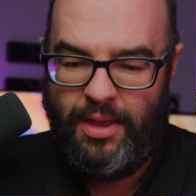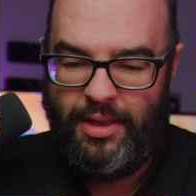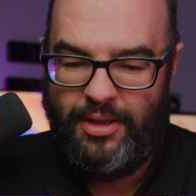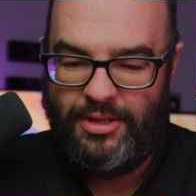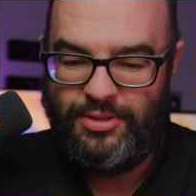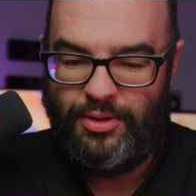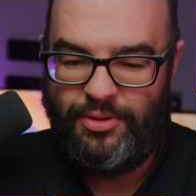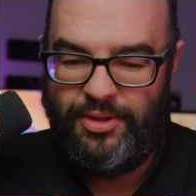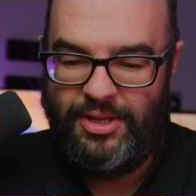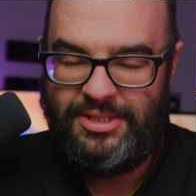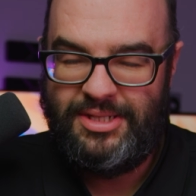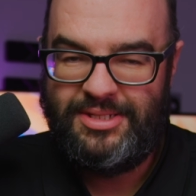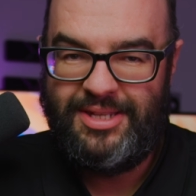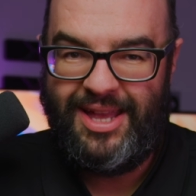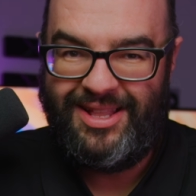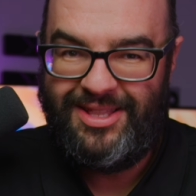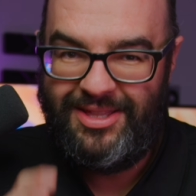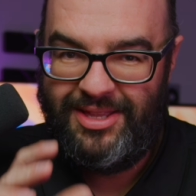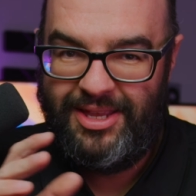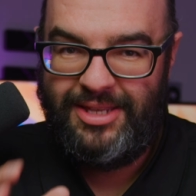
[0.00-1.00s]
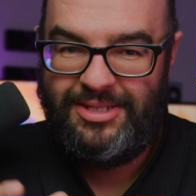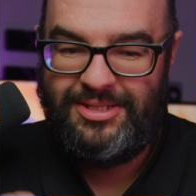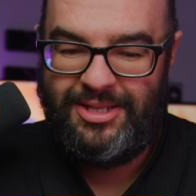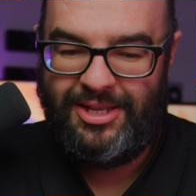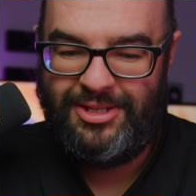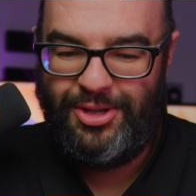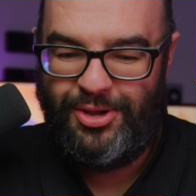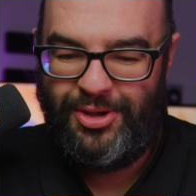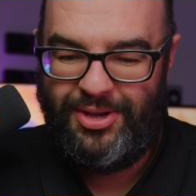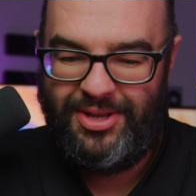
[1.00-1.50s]
So this is at least
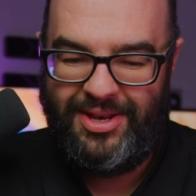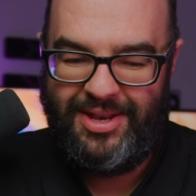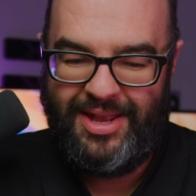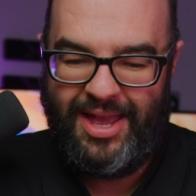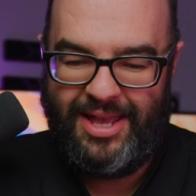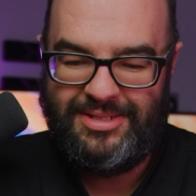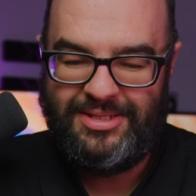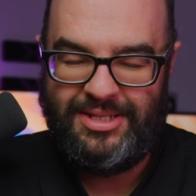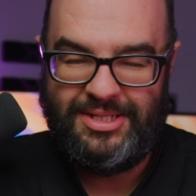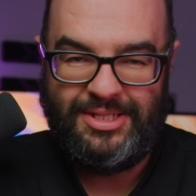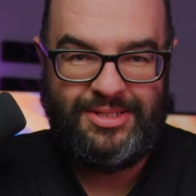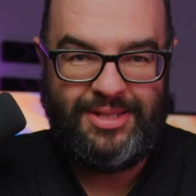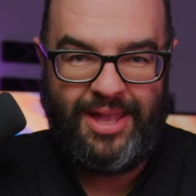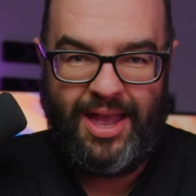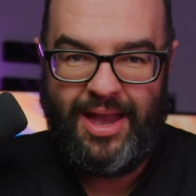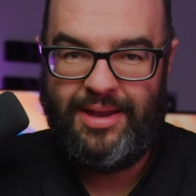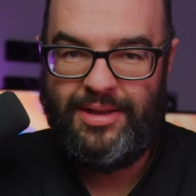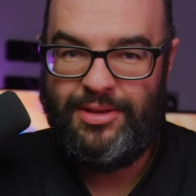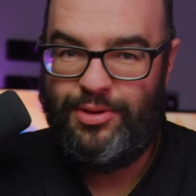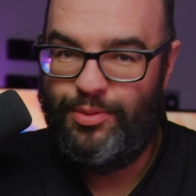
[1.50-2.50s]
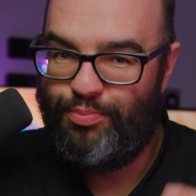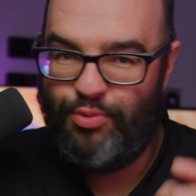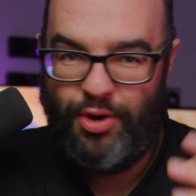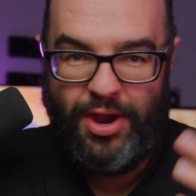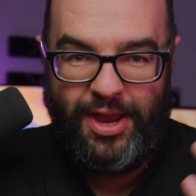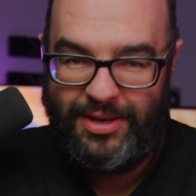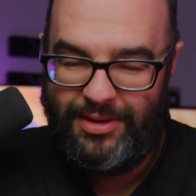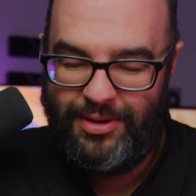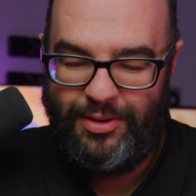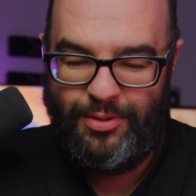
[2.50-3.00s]
as good as the stock
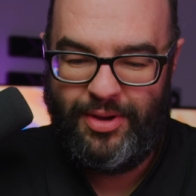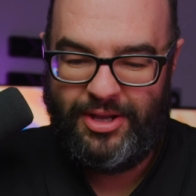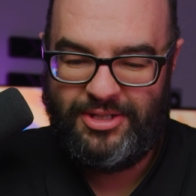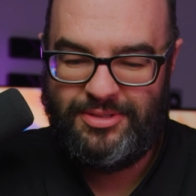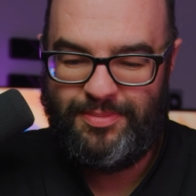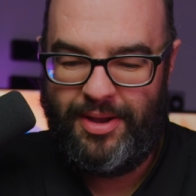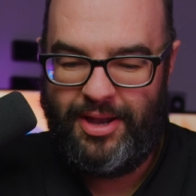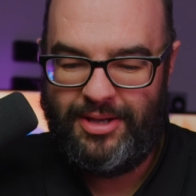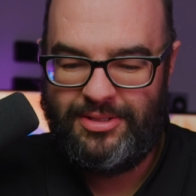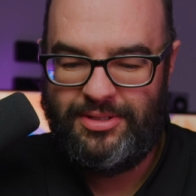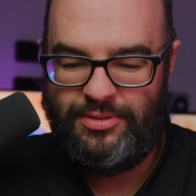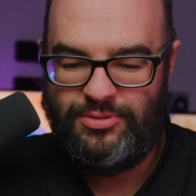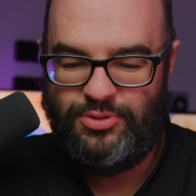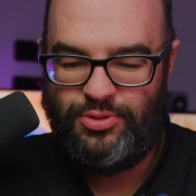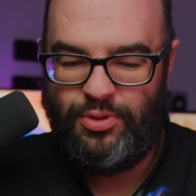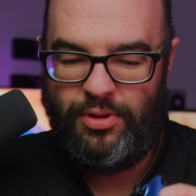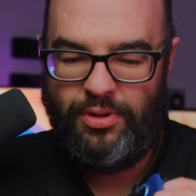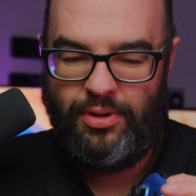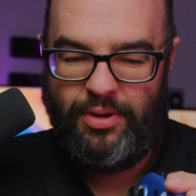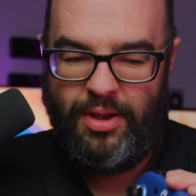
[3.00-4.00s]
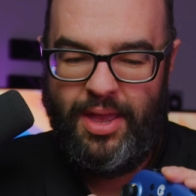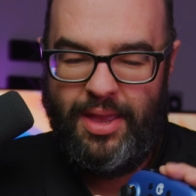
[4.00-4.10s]
brand new Xbox controller,